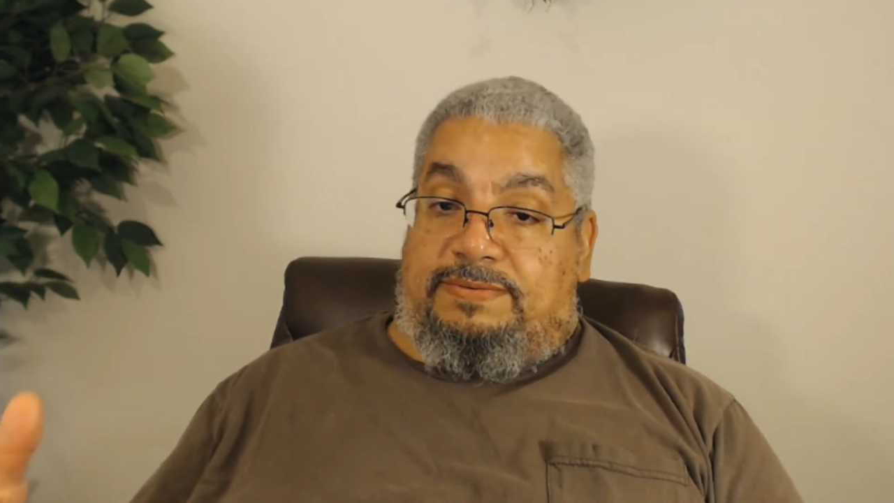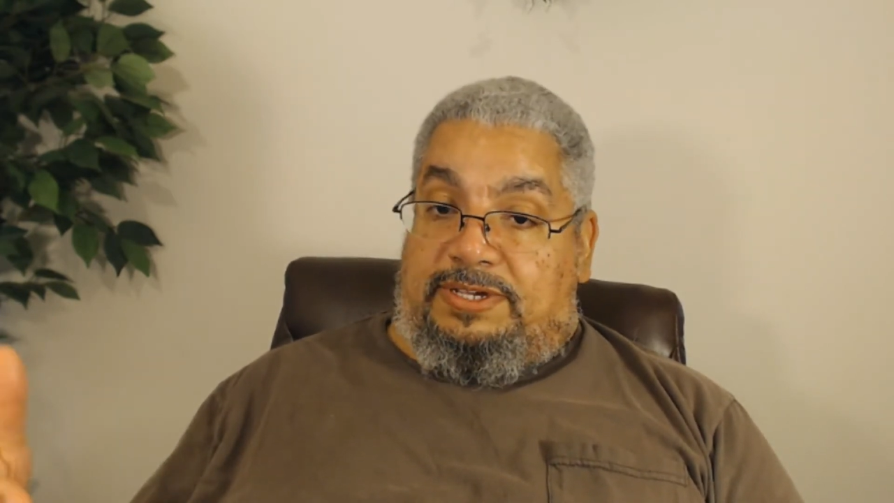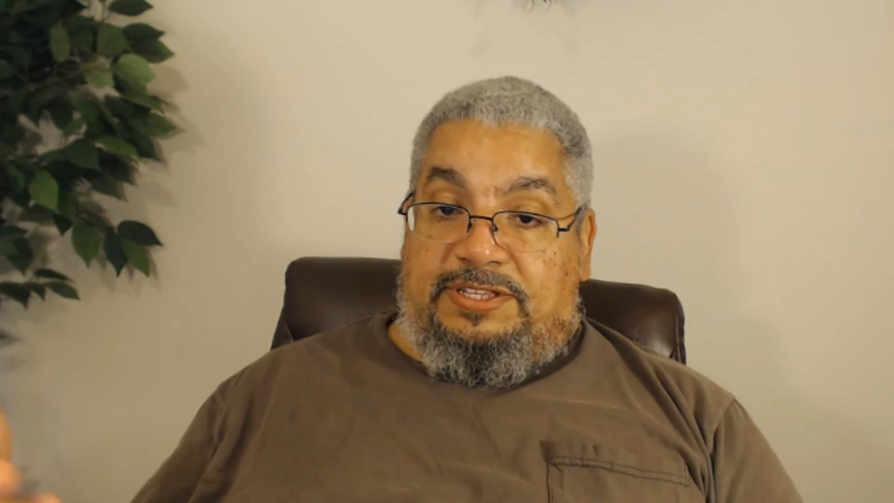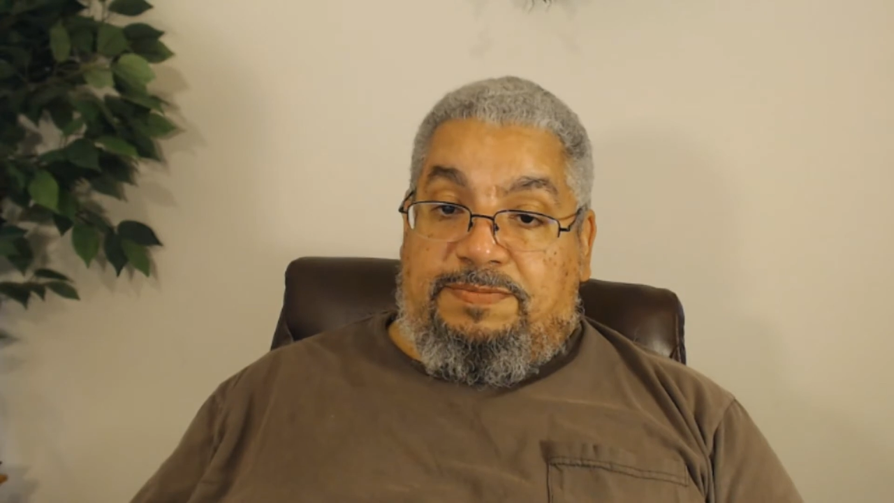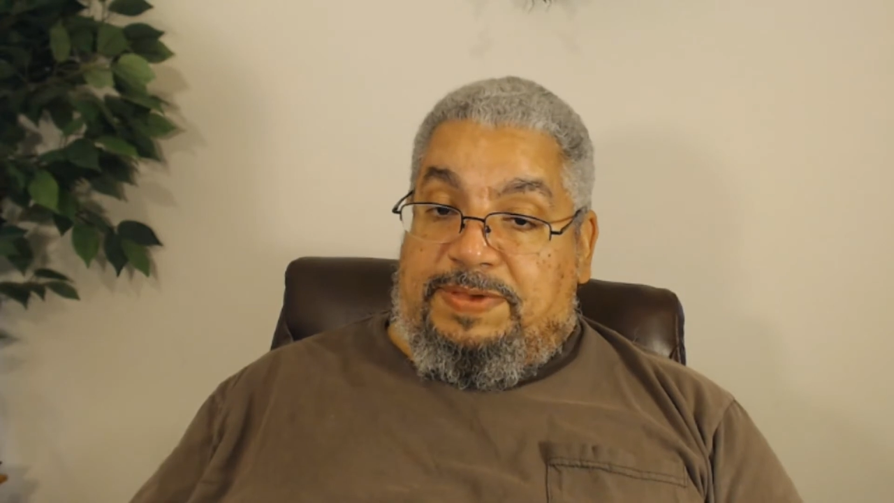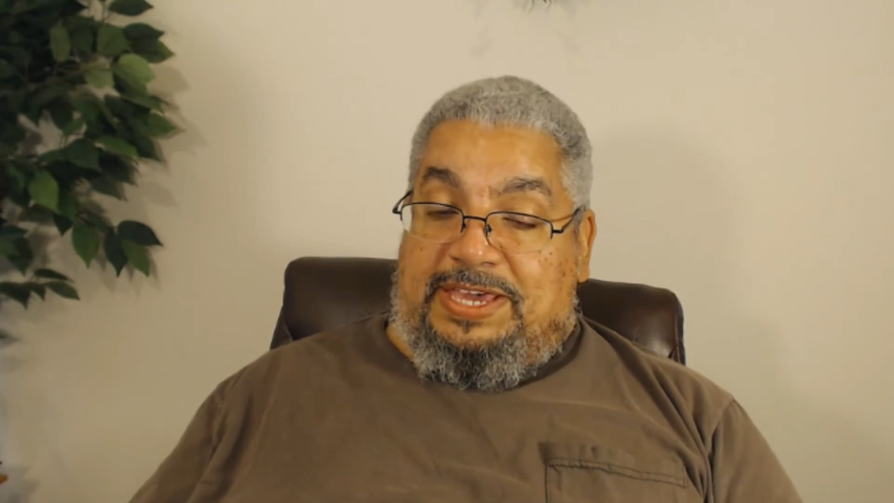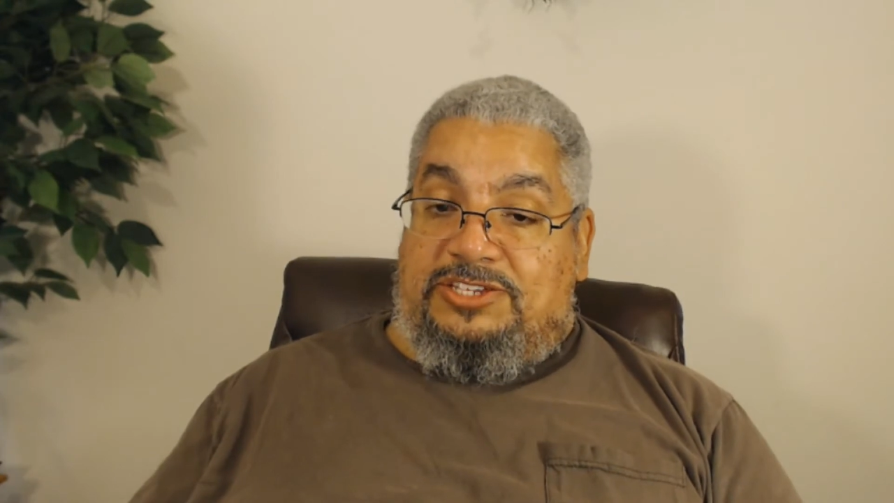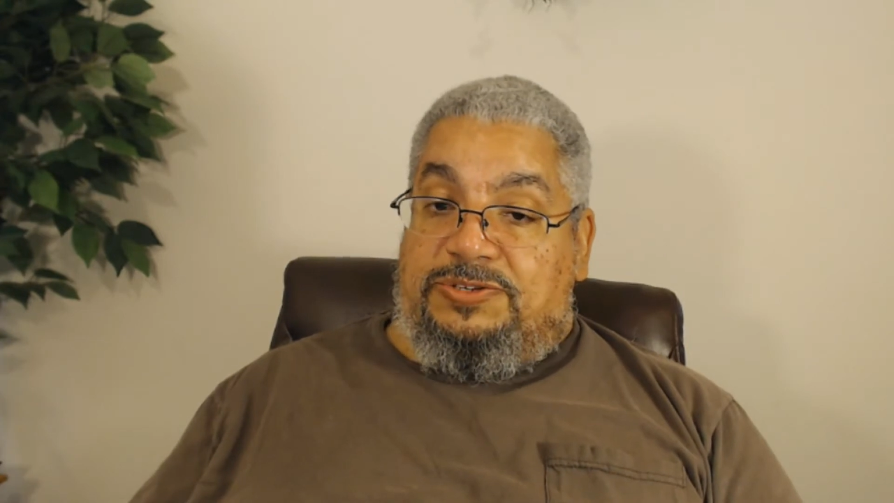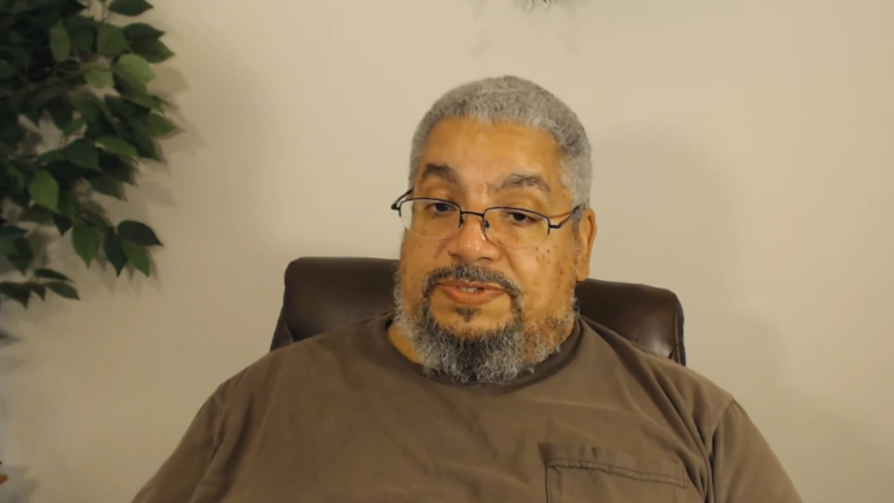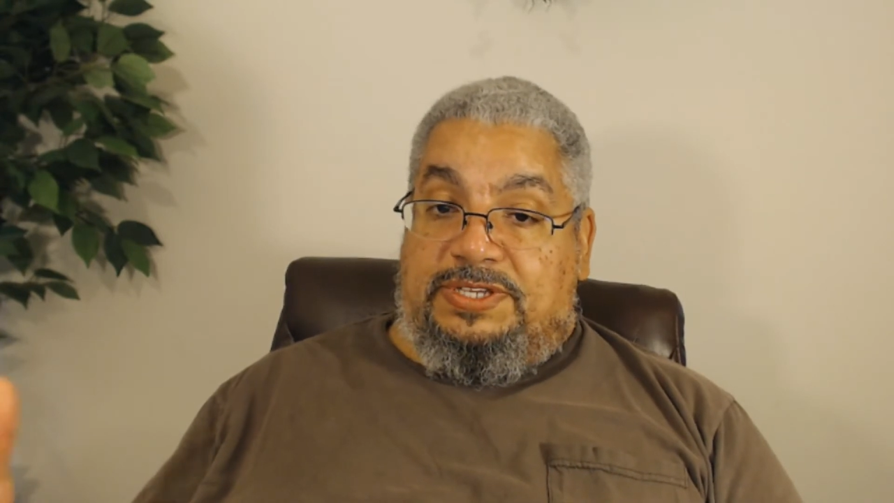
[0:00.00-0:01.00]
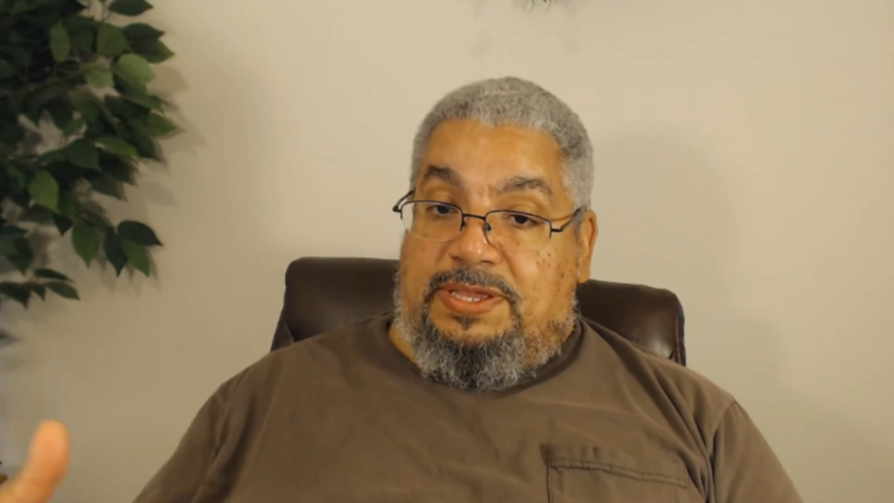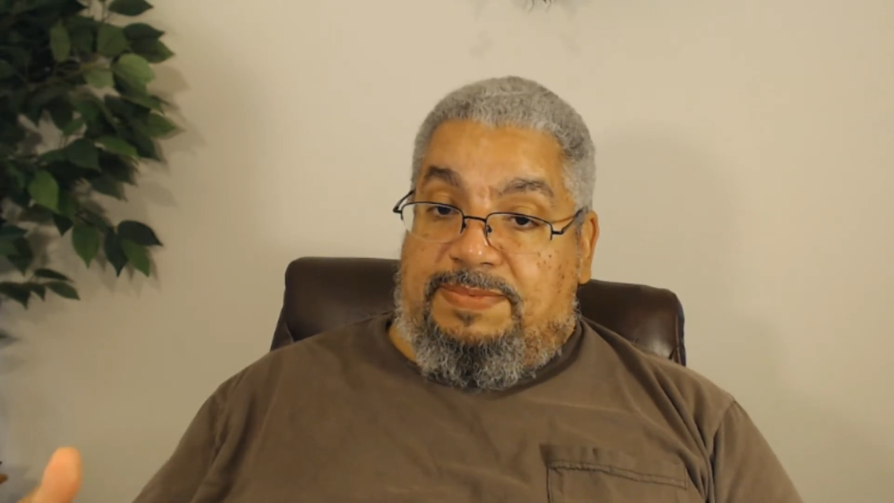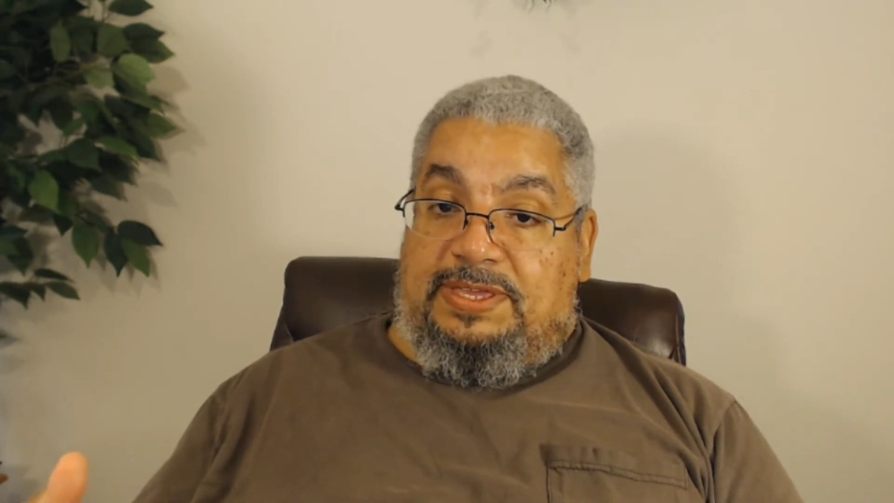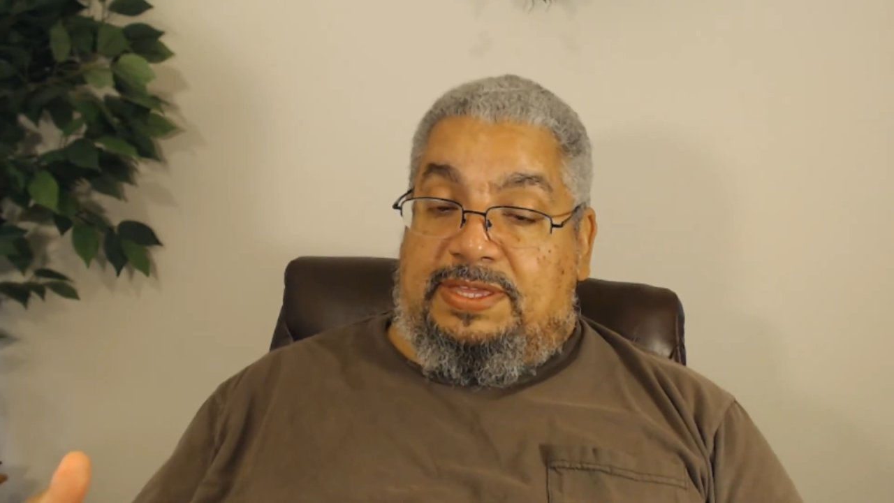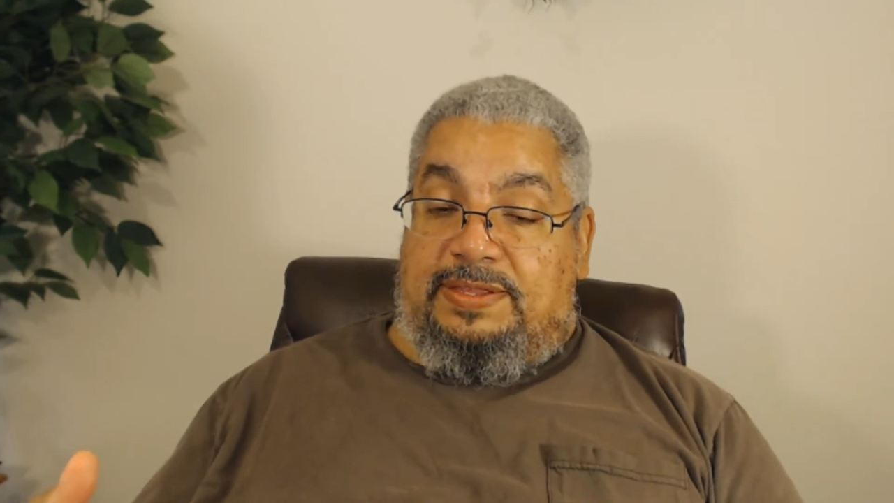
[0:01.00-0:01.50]
regular paychecks
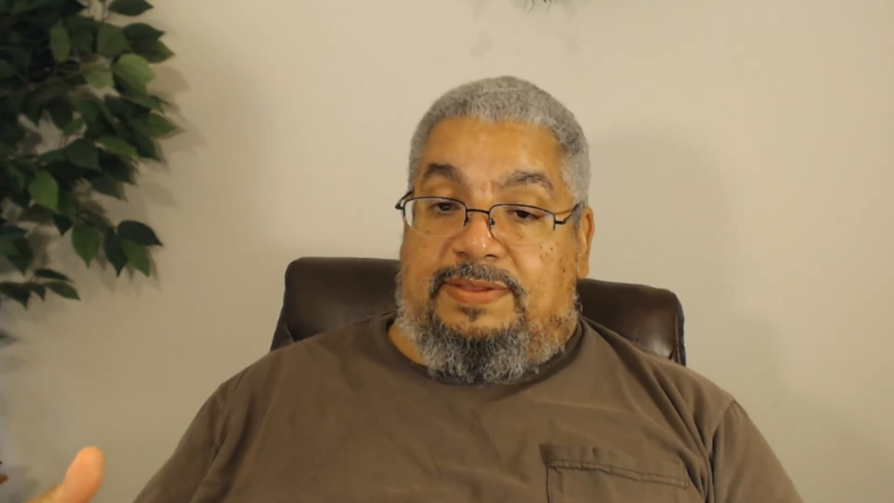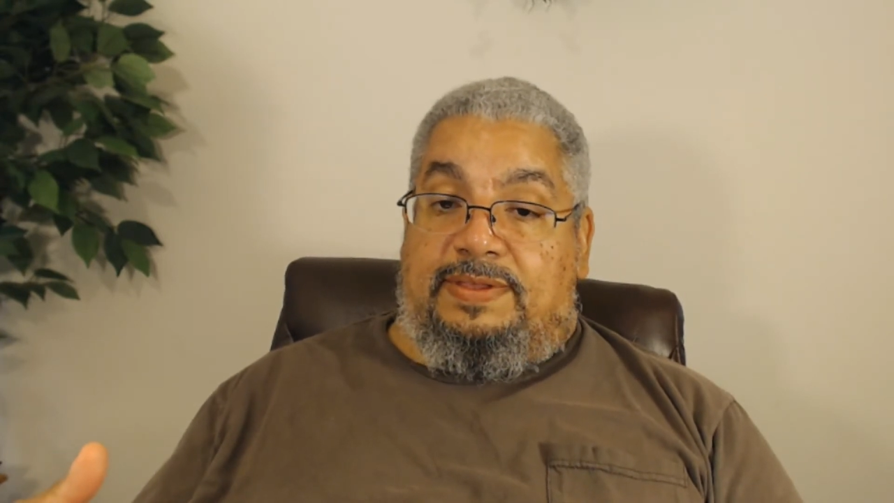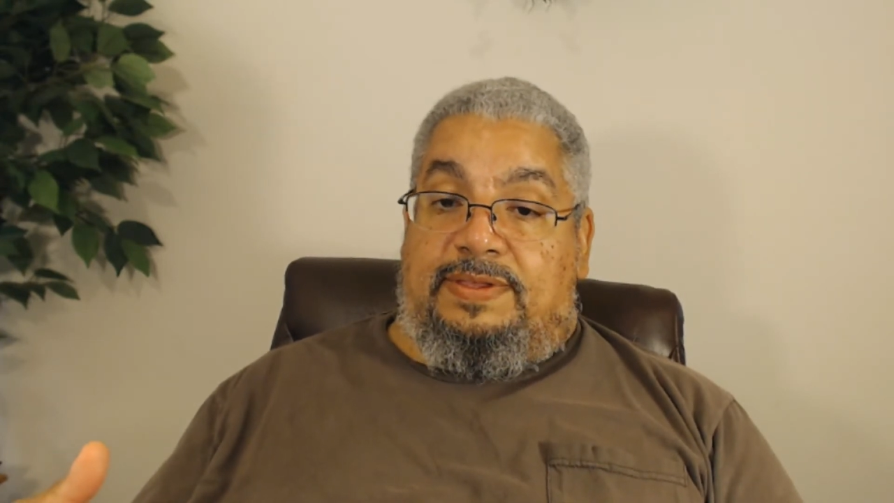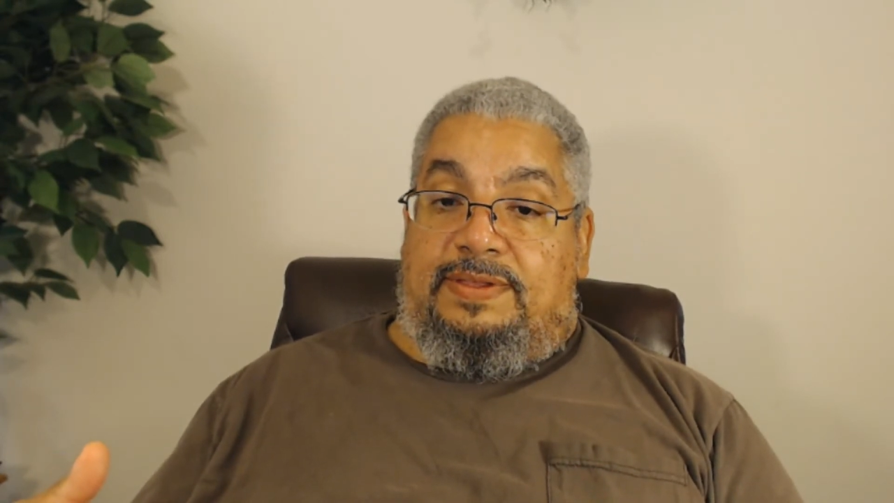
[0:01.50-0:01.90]
coming in,